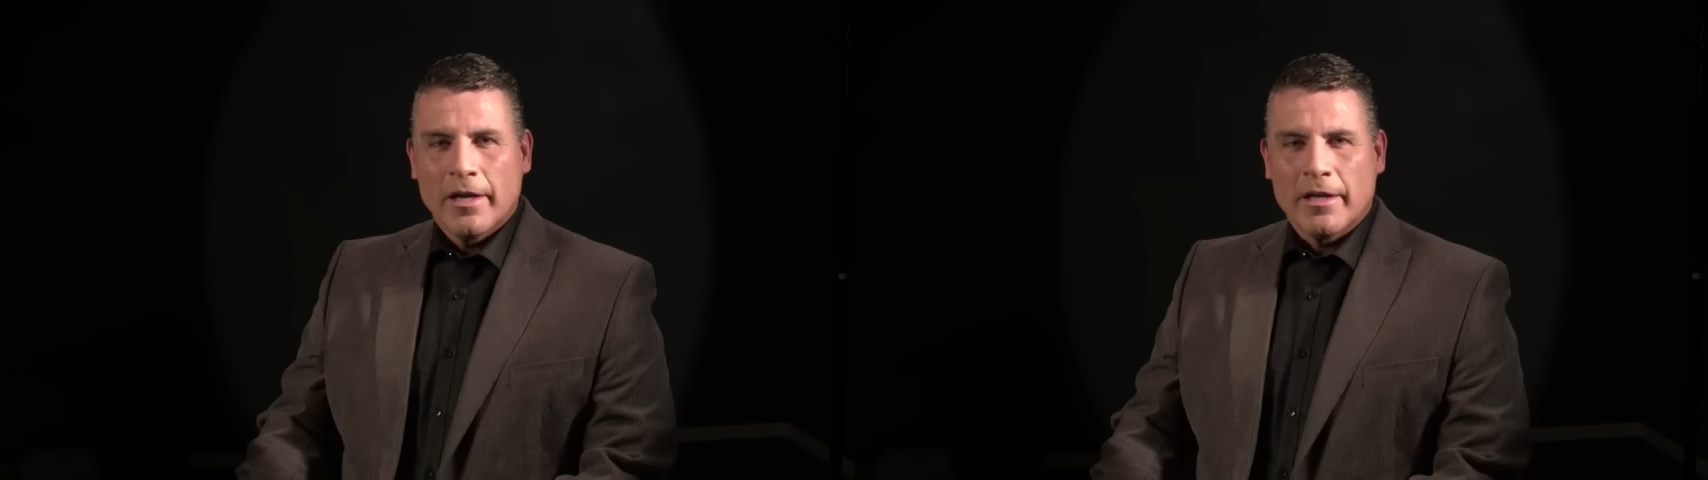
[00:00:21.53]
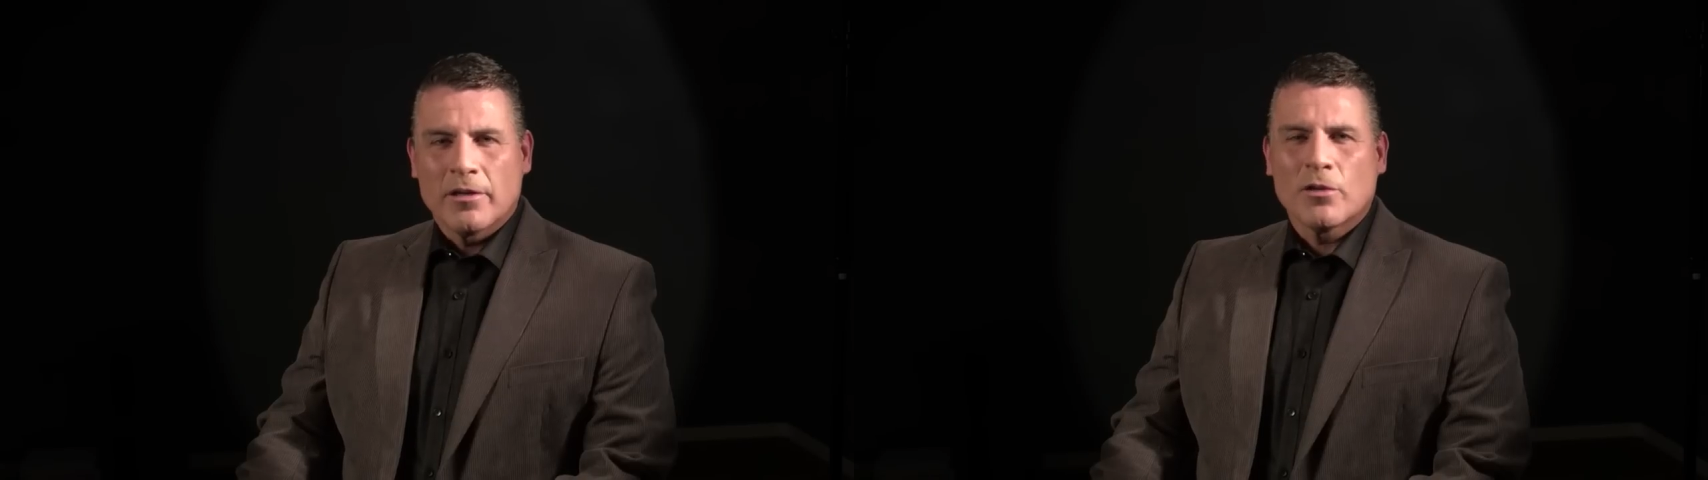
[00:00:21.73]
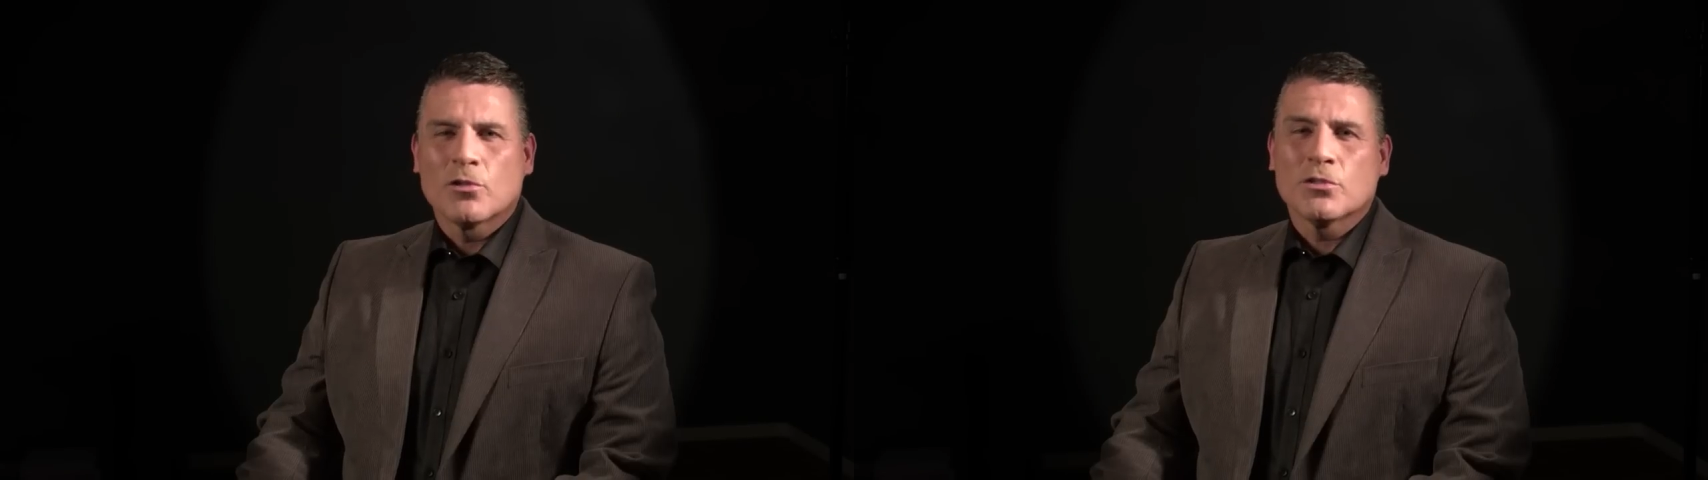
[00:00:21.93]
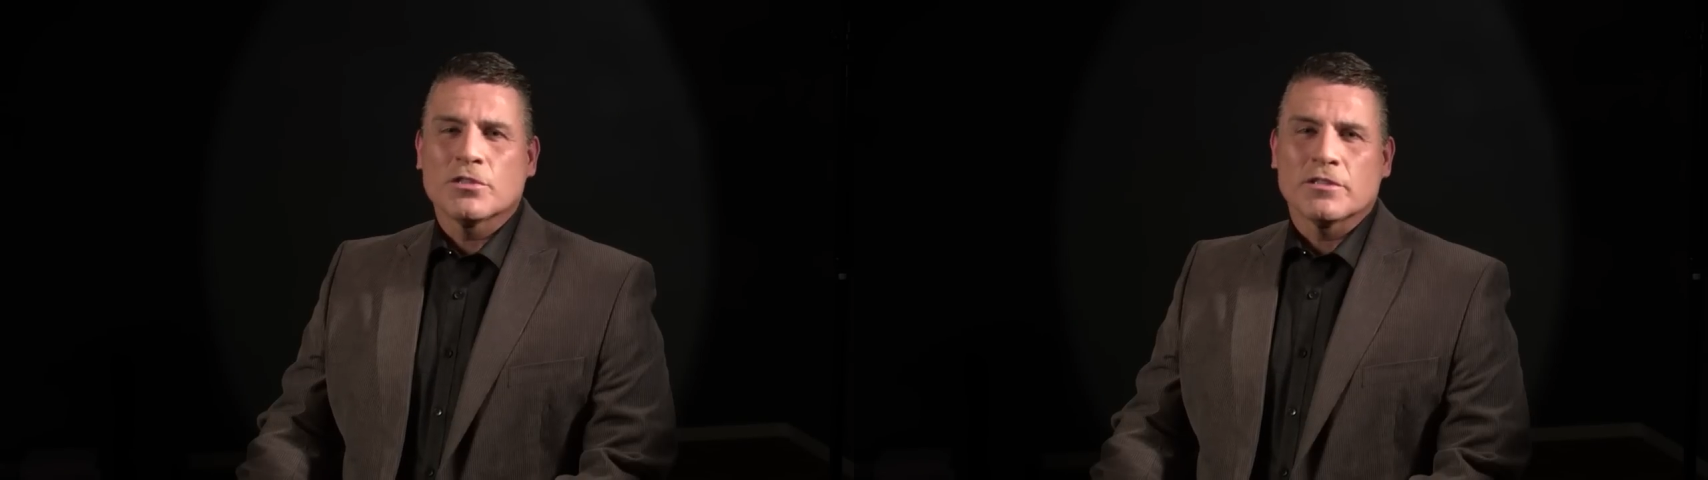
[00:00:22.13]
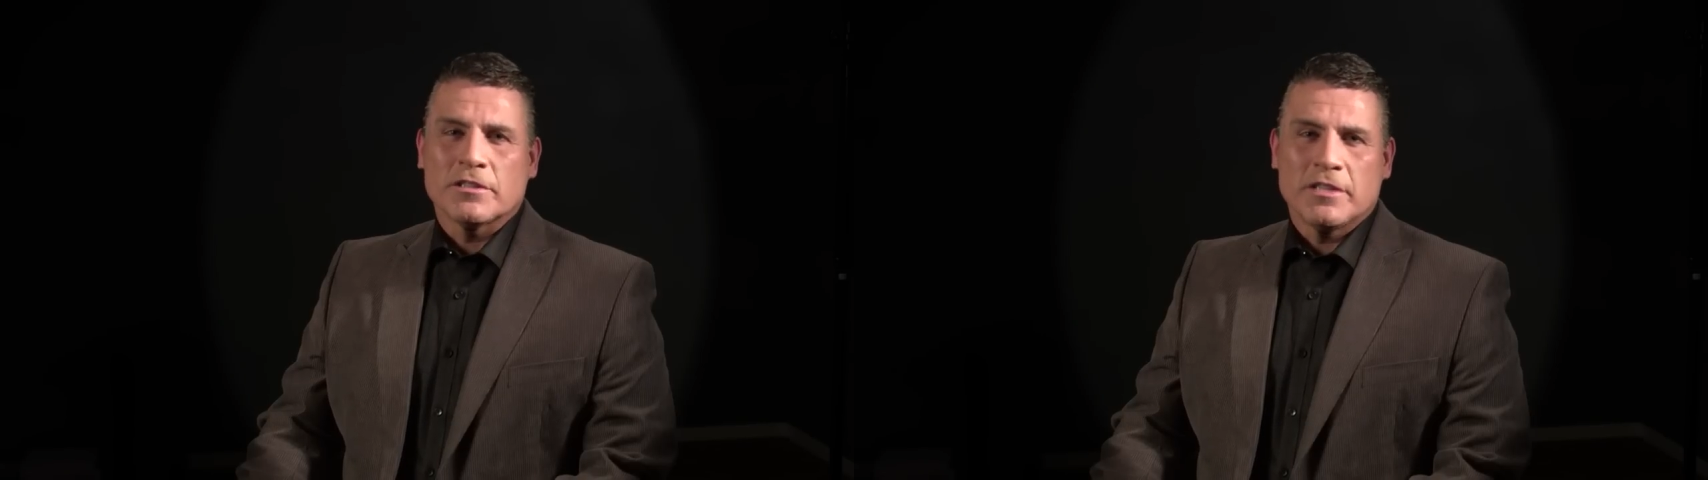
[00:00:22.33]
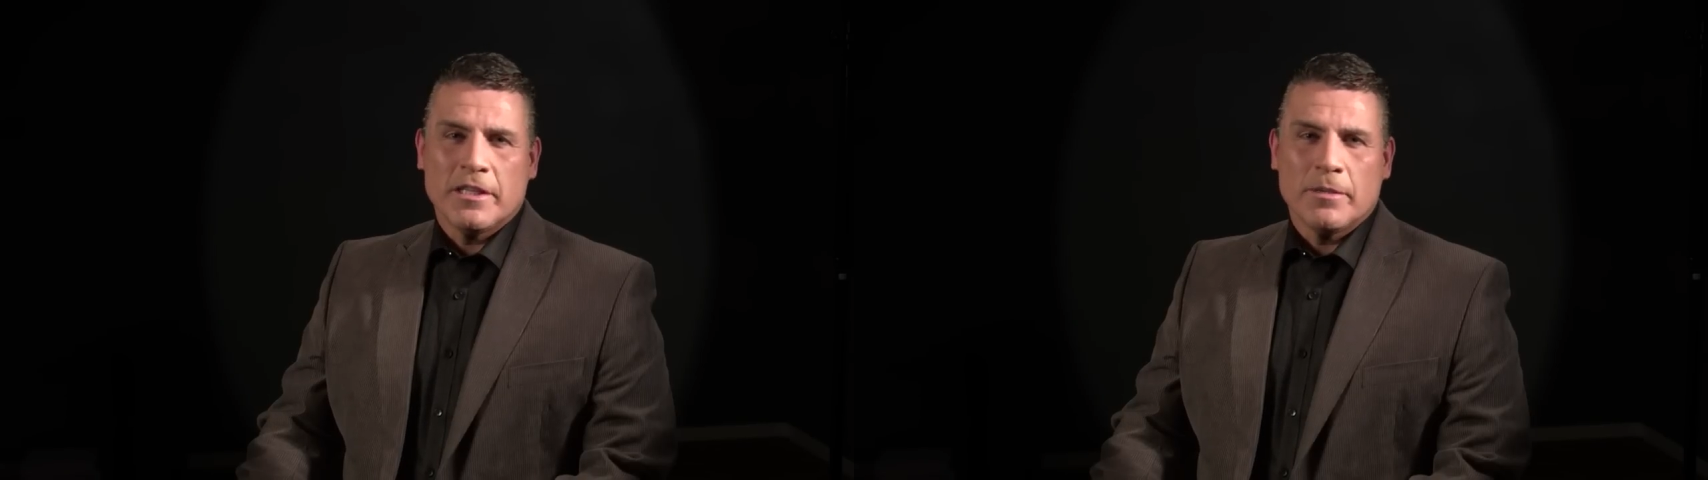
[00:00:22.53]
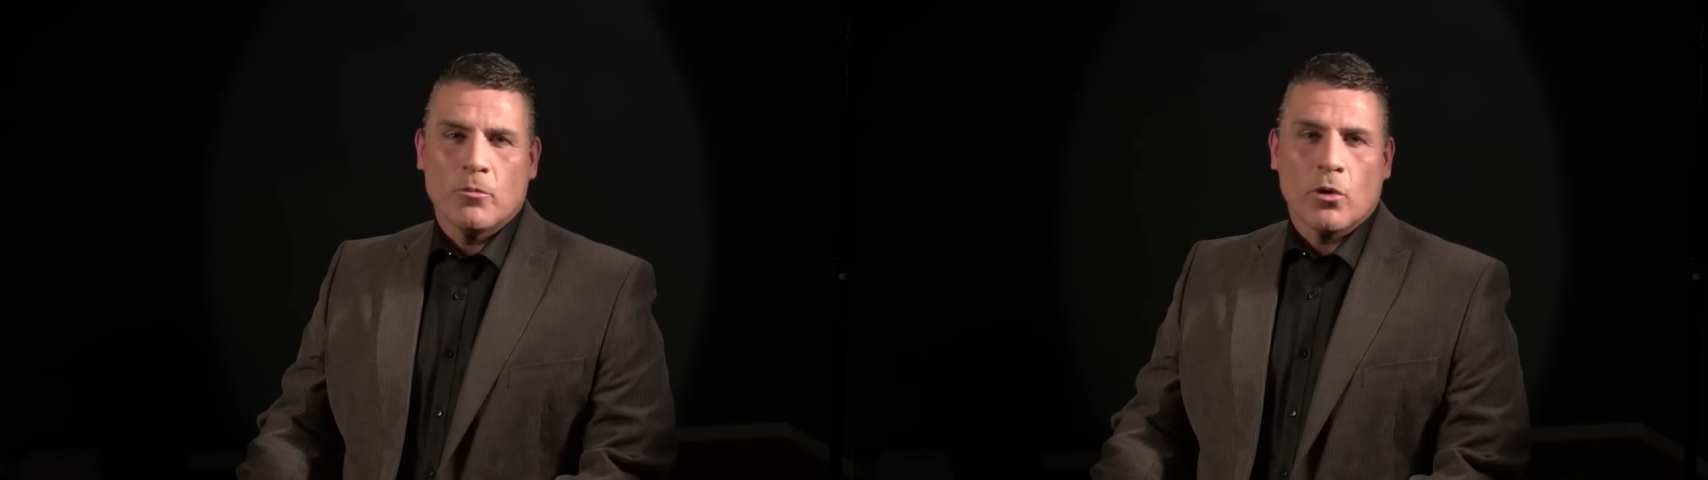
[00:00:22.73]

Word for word: It introduces the team